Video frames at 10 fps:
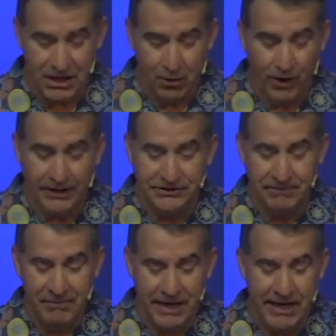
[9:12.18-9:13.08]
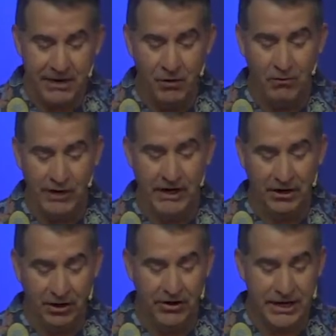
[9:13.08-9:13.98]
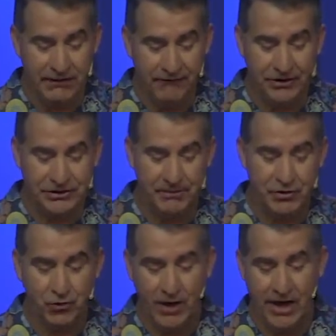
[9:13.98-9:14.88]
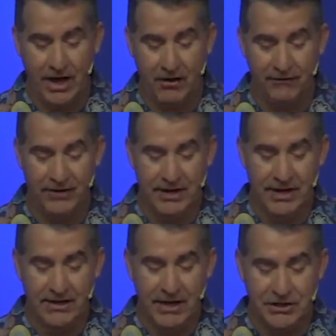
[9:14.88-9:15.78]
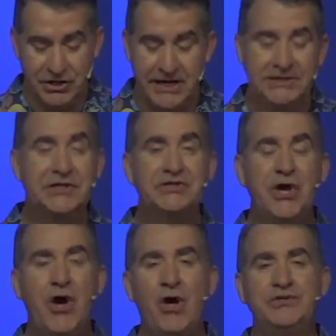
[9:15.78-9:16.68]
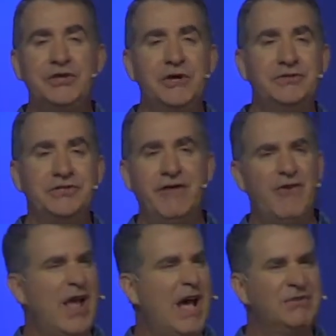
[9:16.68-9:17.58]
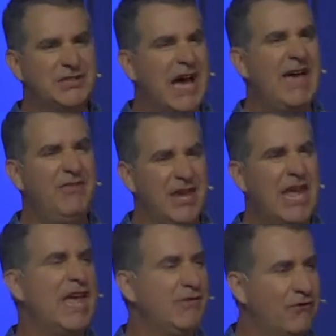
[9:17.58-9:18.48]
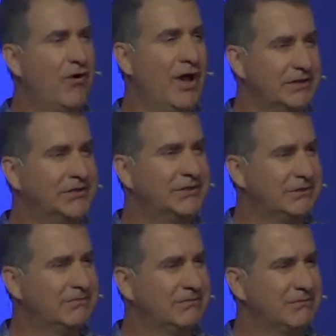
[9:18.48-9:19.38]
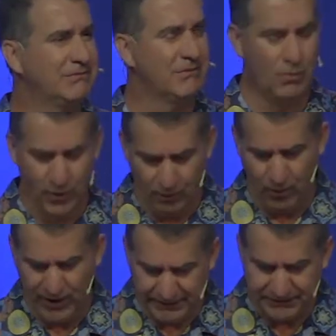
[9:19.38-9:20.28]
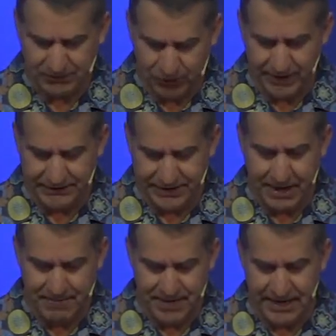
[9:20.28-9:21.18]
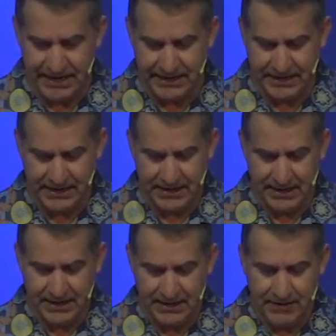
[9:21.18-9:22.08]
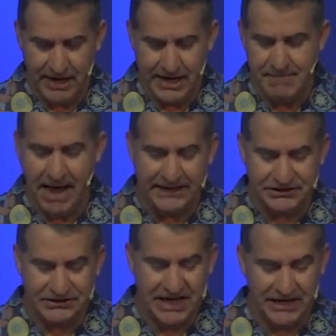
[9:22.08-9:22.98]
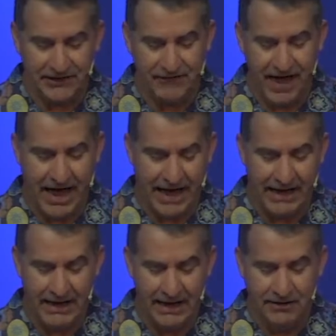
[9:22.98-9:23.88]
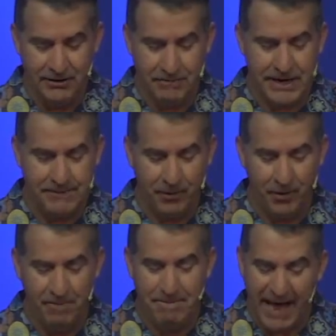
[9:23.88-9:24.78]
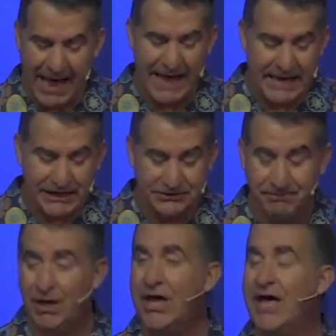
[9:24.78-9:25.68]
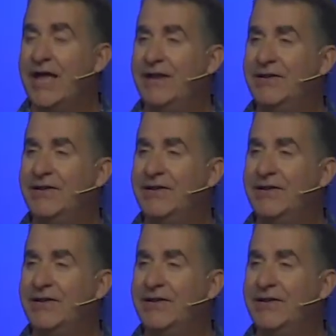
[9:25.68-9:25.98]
what does it mean when we look in verse number 12 that Jesus also suffered outside the gate for us? What, is, what does that mean? That he might sanctify the people by his blood.